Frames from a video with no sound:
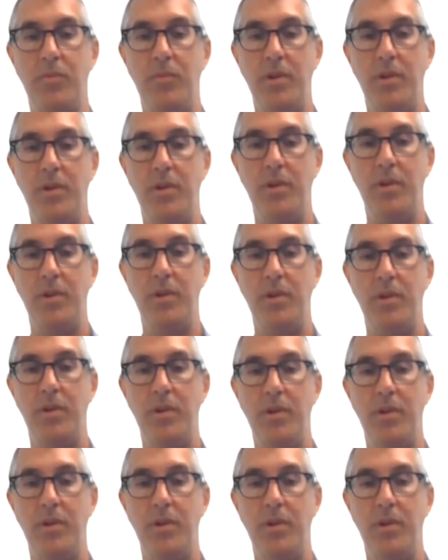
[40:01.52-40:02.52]
what are
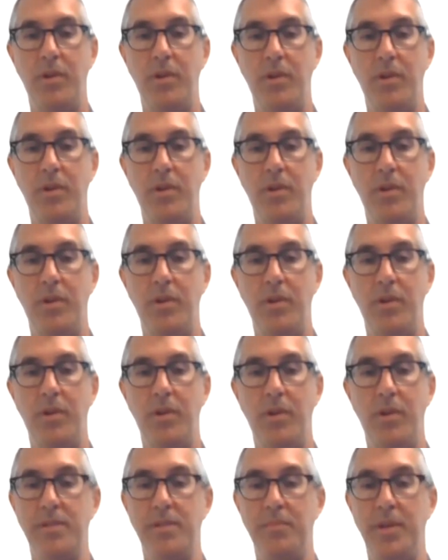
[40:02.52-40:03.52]
things that we need to be
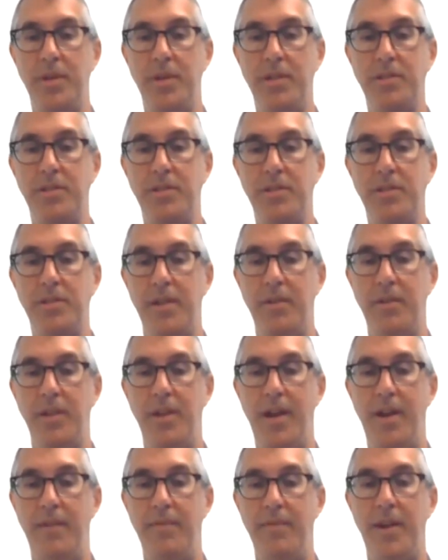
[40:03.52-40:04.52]
doing to make sure that we
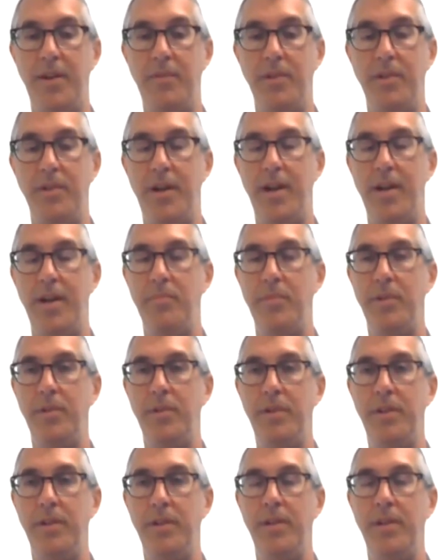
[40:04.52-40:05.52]
have that
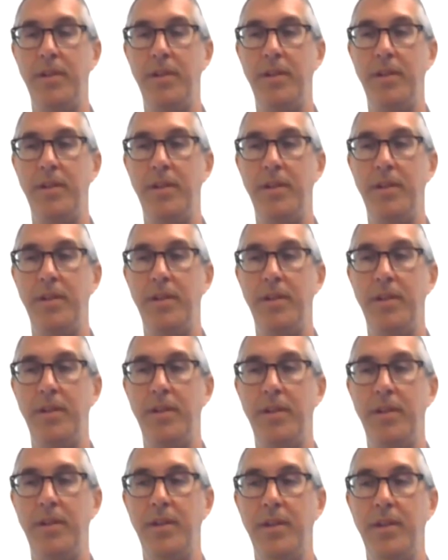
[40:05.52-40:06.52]
reliability.
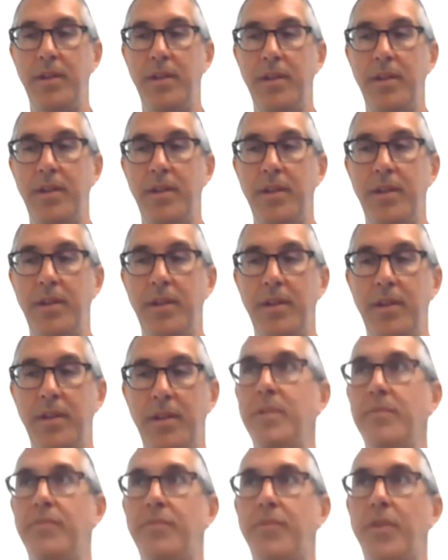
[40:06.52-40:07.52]
I'd
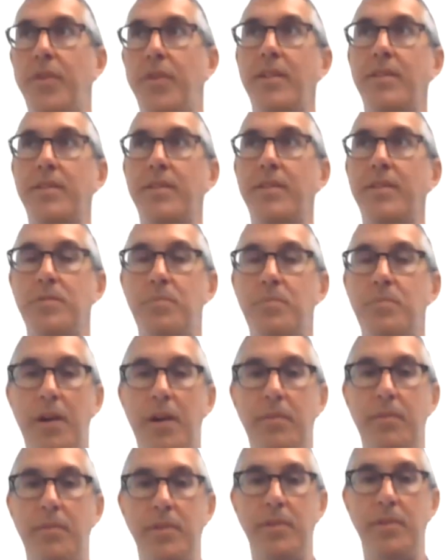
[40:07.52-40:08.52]
be frank, there's
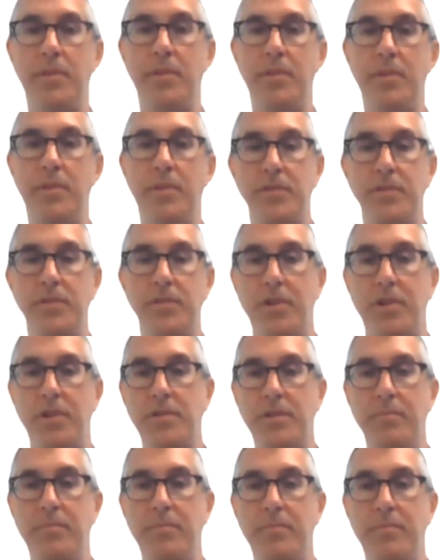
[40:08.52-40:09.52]
probably some infrastructure
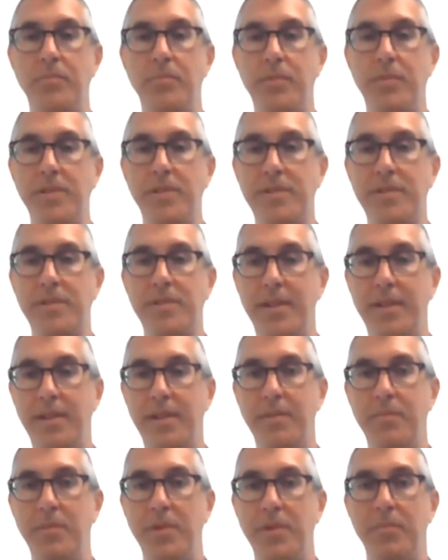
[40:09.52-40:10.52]
improvements that need
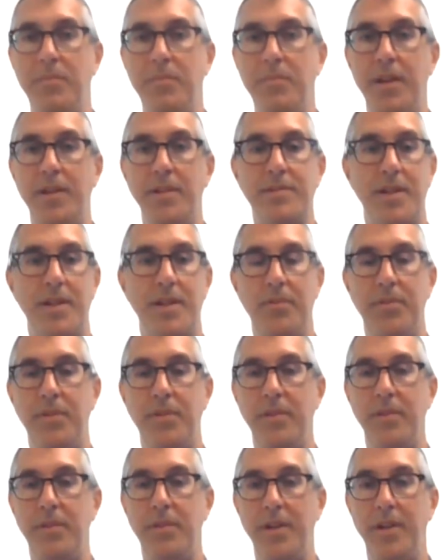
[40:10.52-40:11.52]
to be made south of
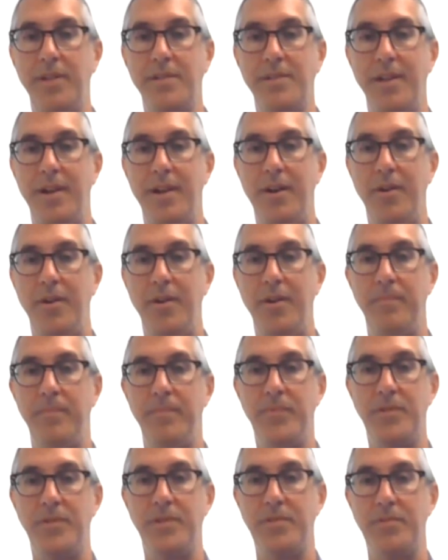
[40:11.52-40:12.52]
the lake to help
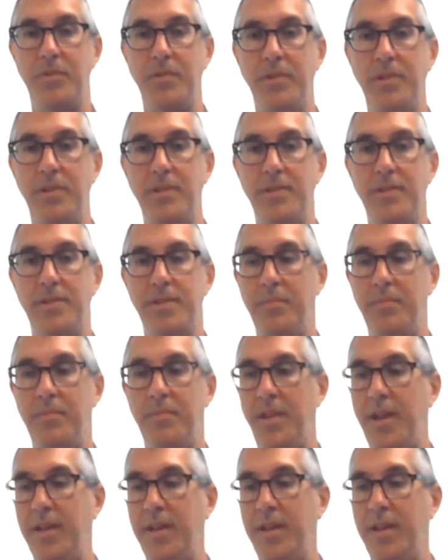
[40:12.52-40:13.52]
just release some of
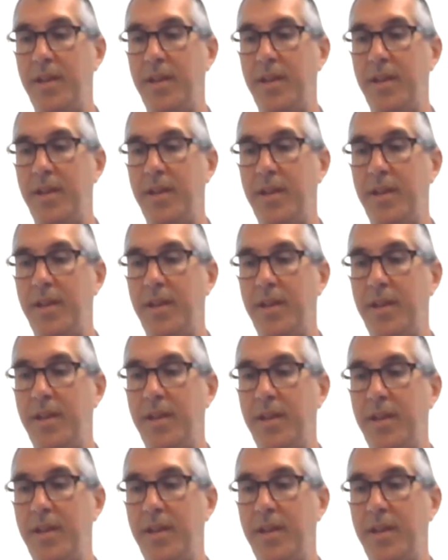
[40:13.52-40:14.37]
that capacity.